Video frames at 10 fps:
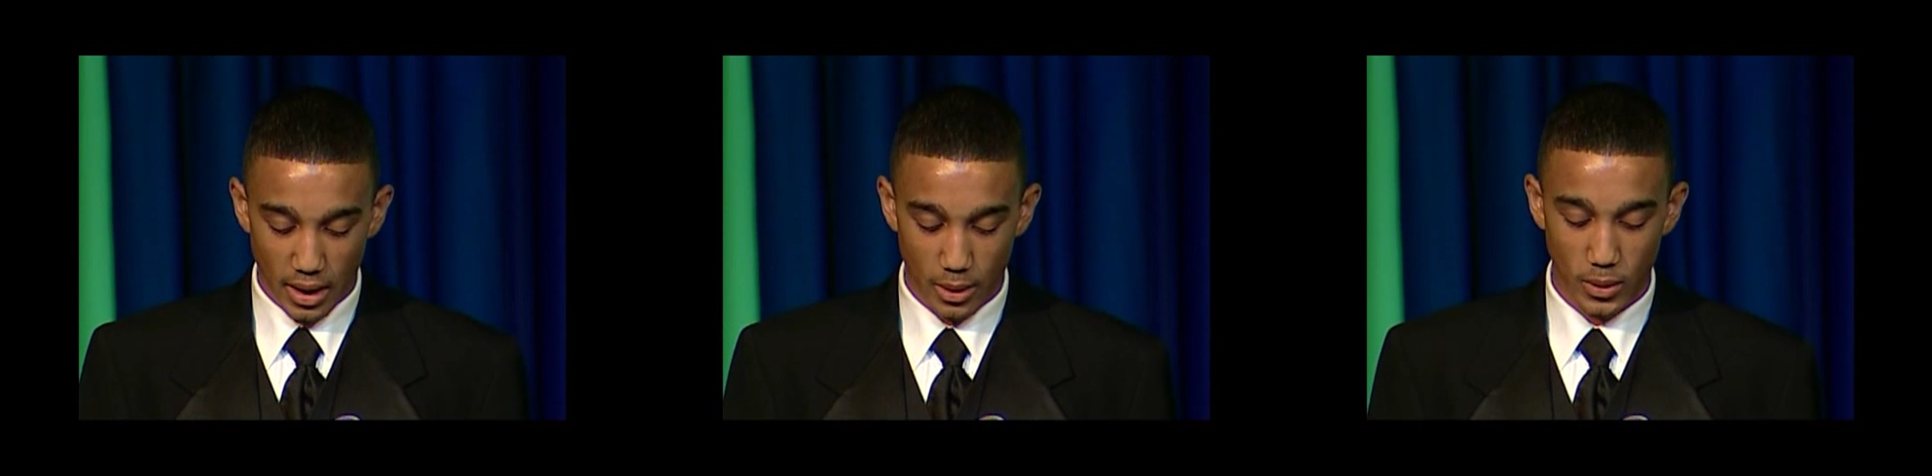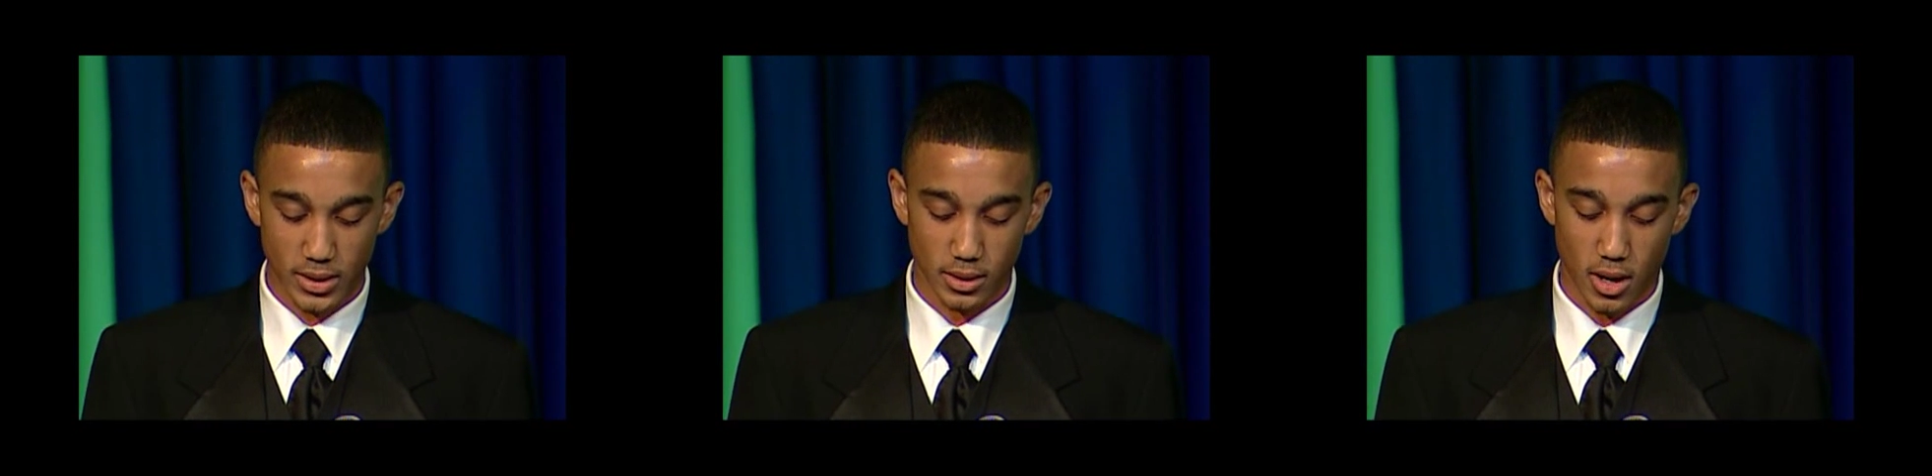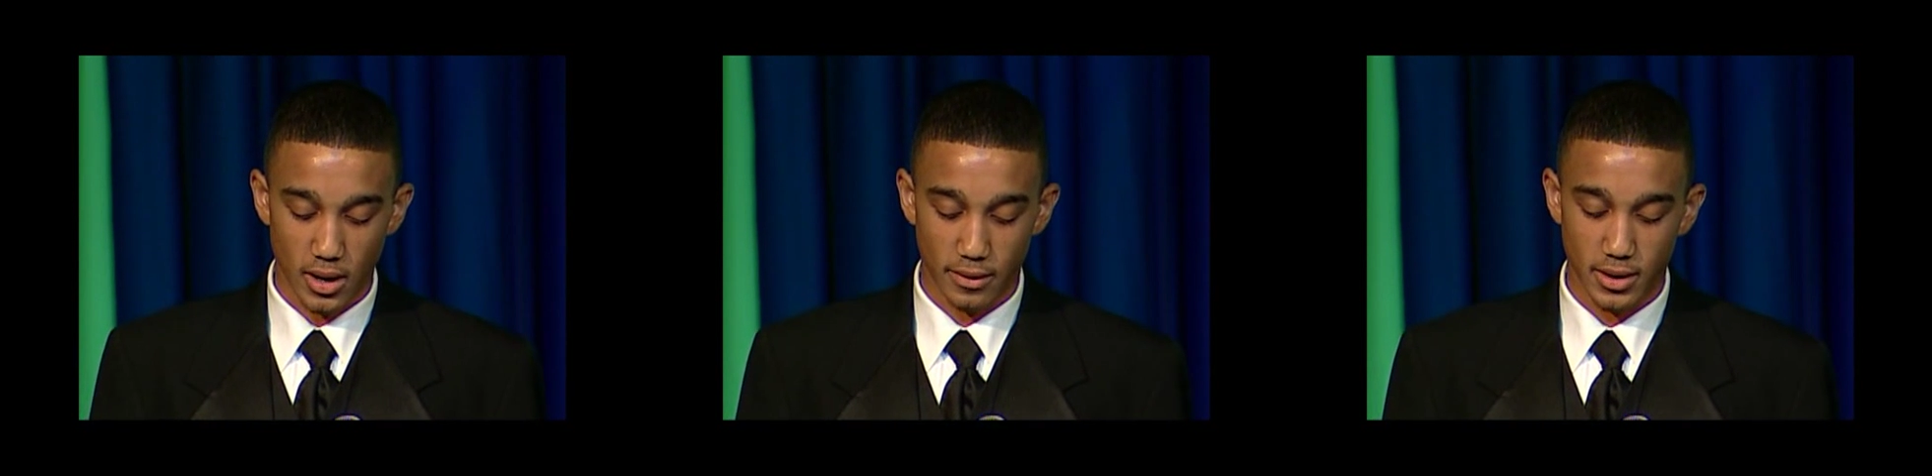It wasn't
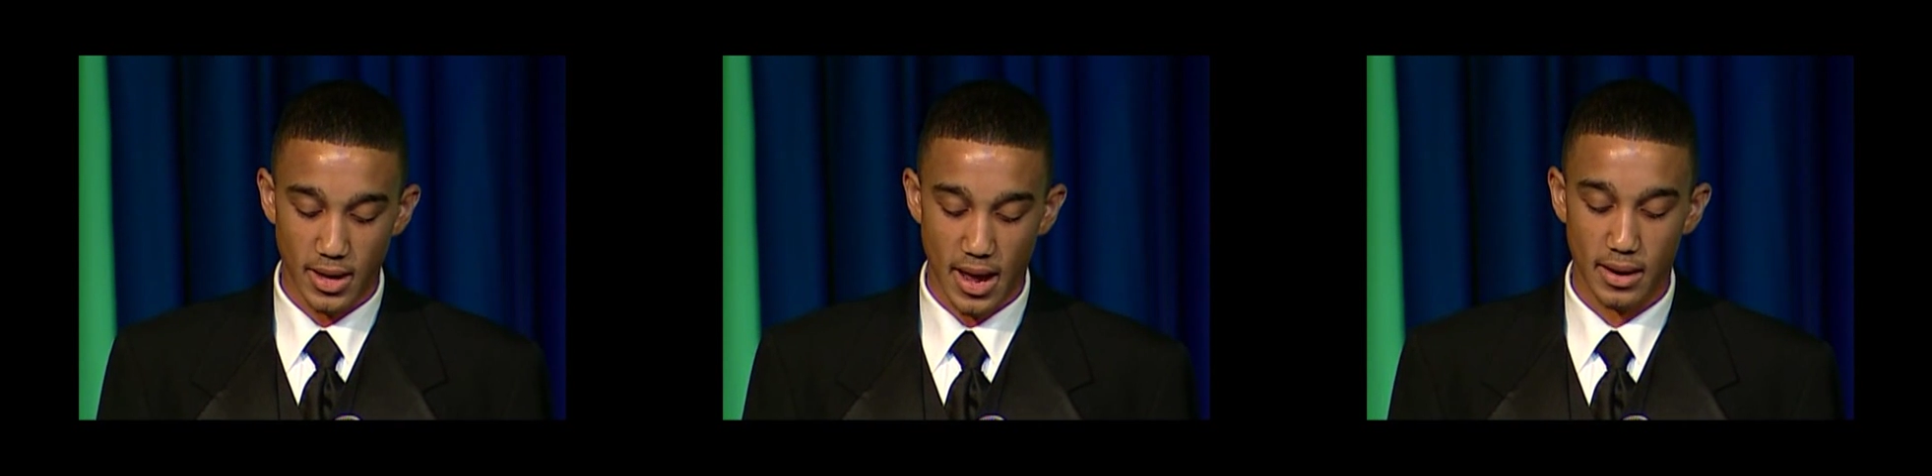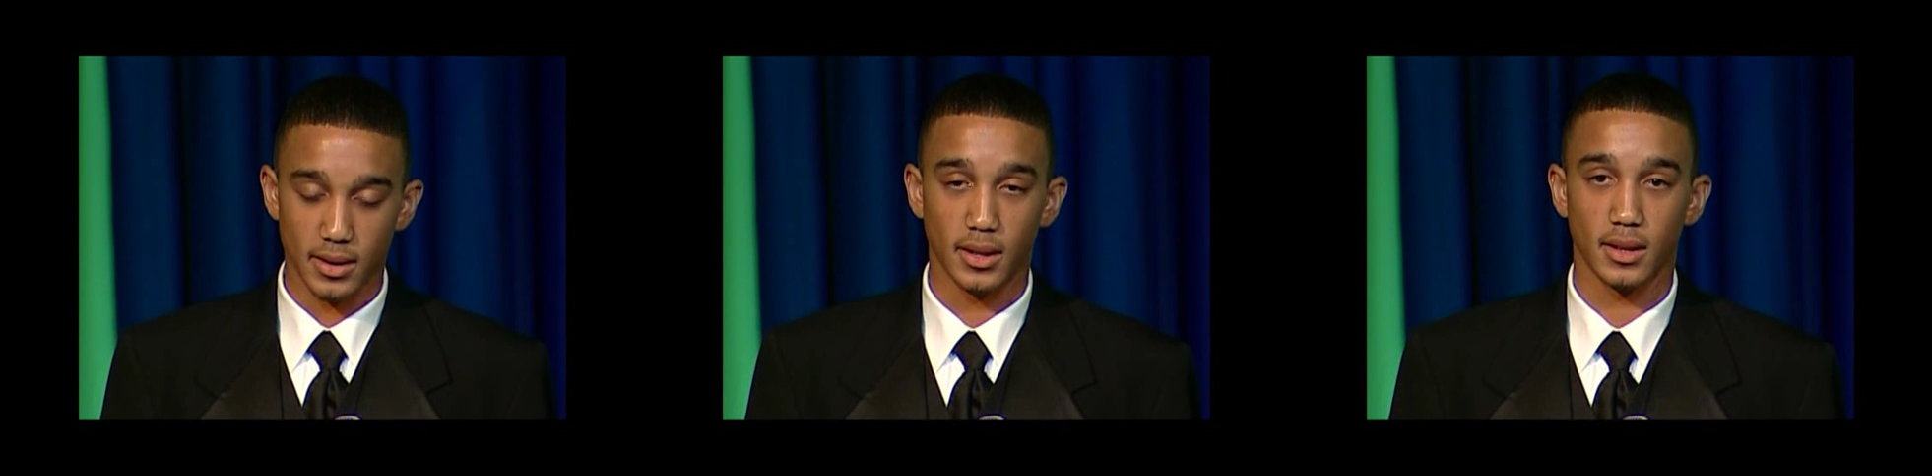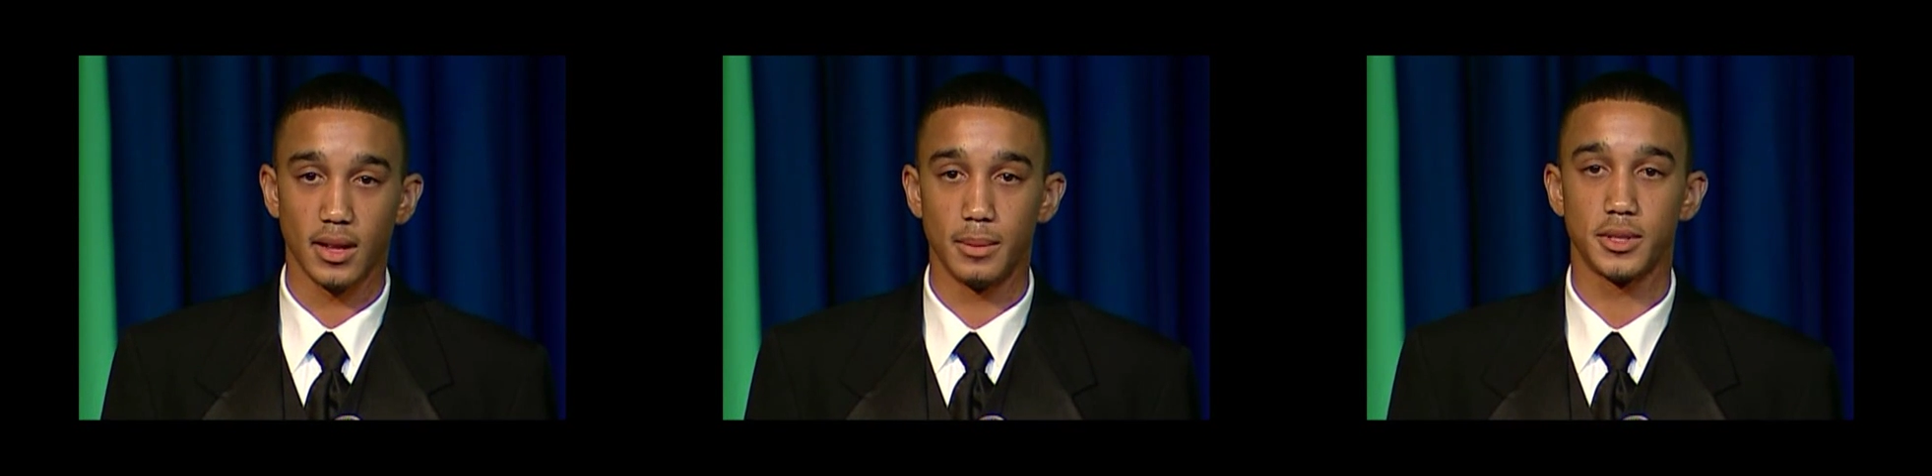long after that
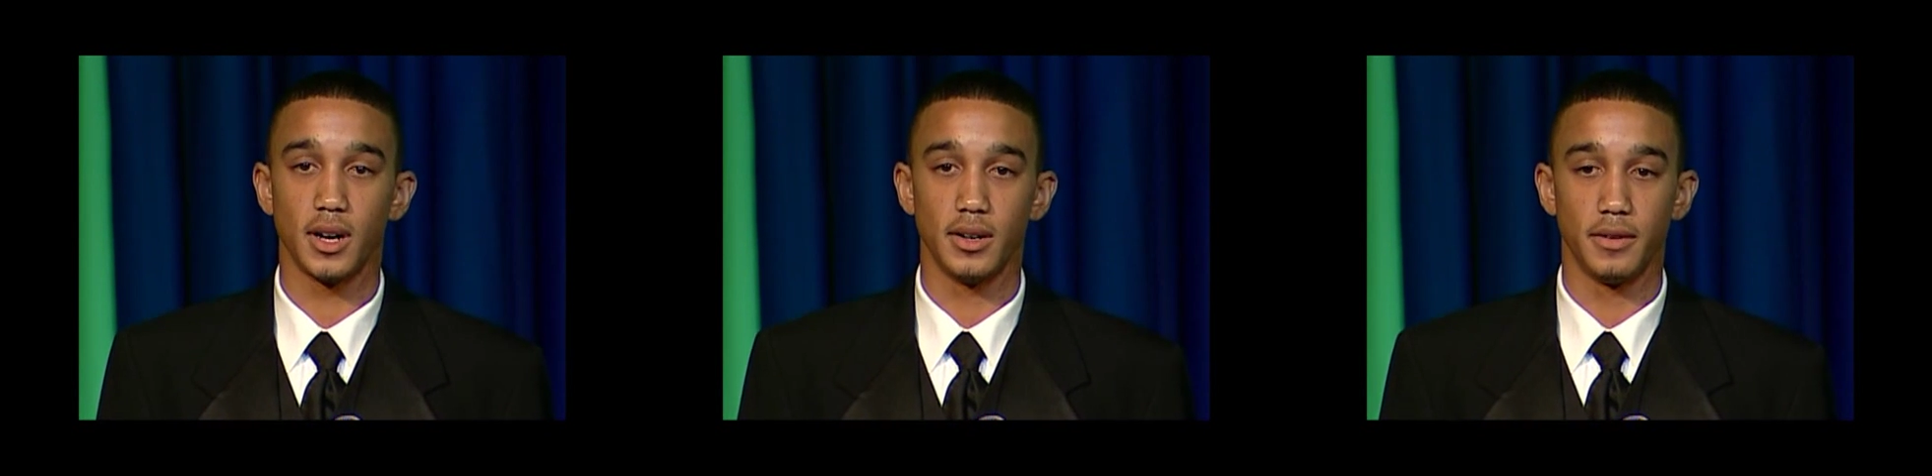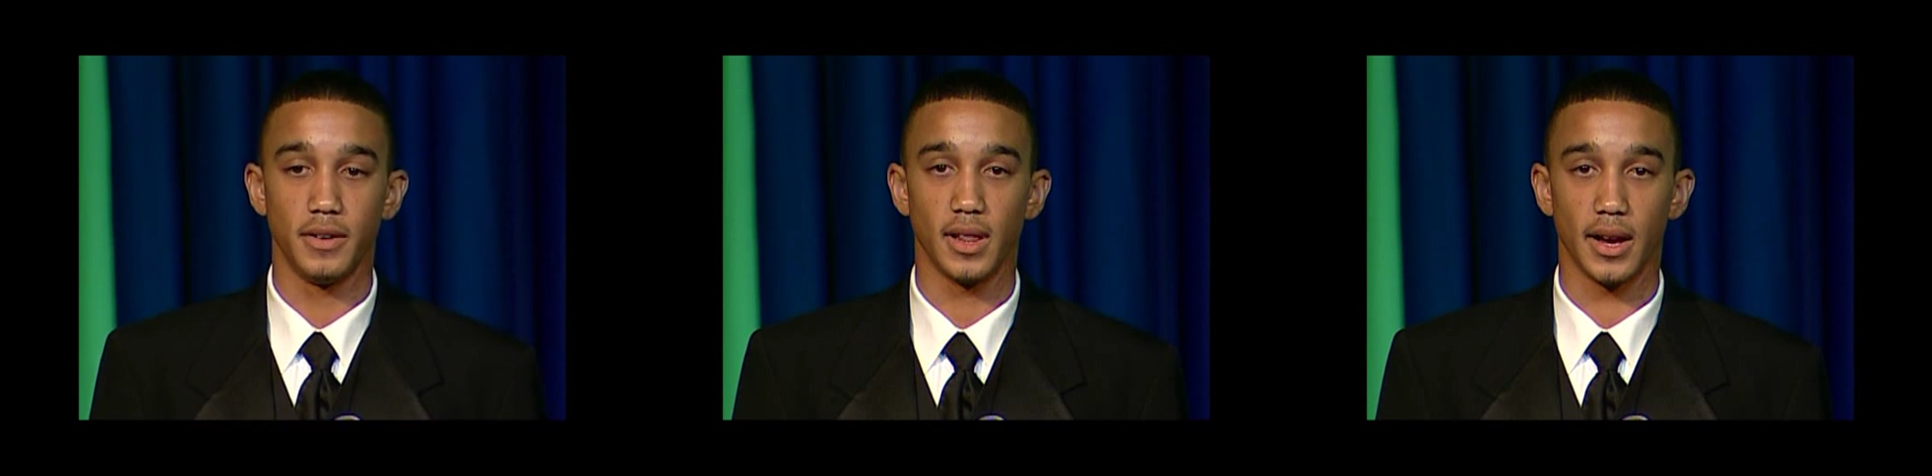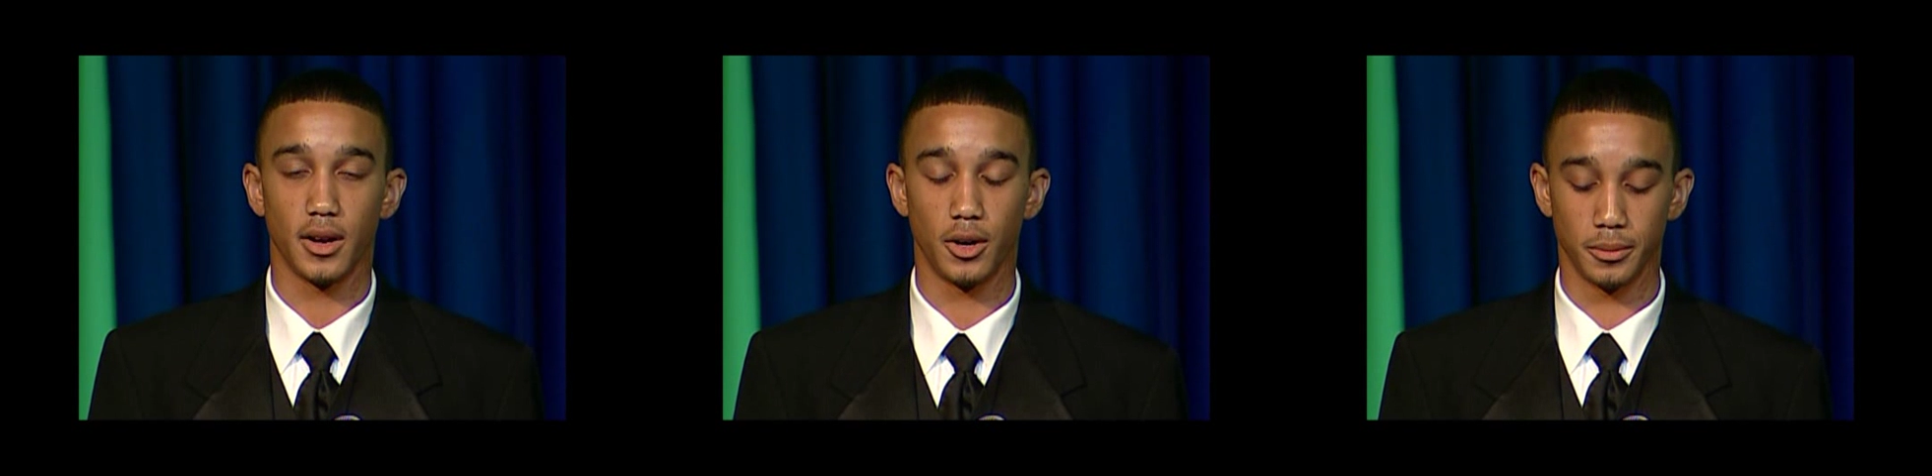the club started to feel
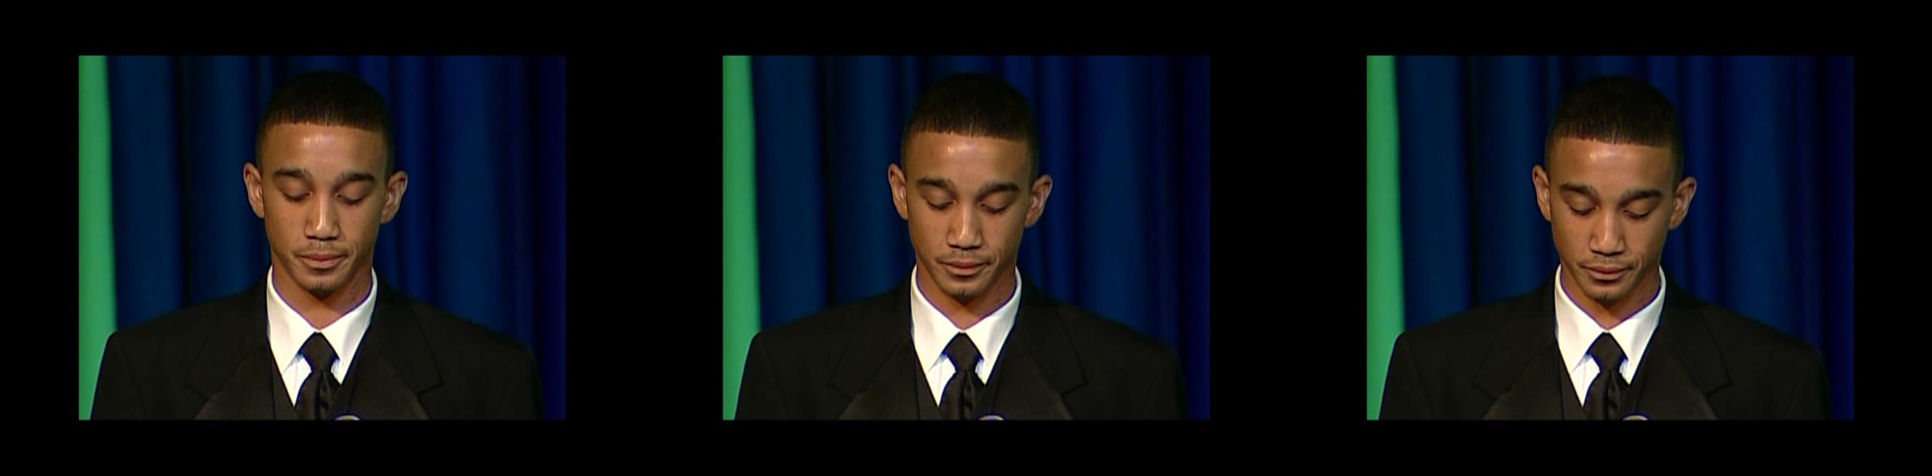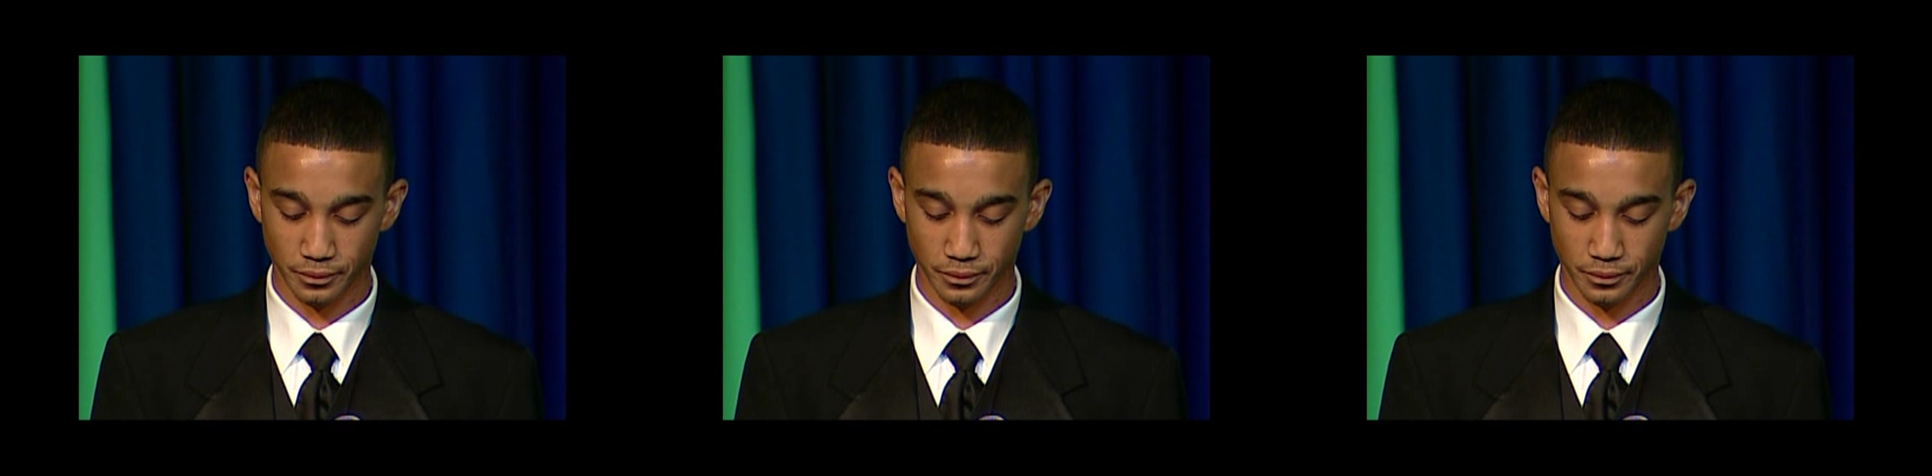like home.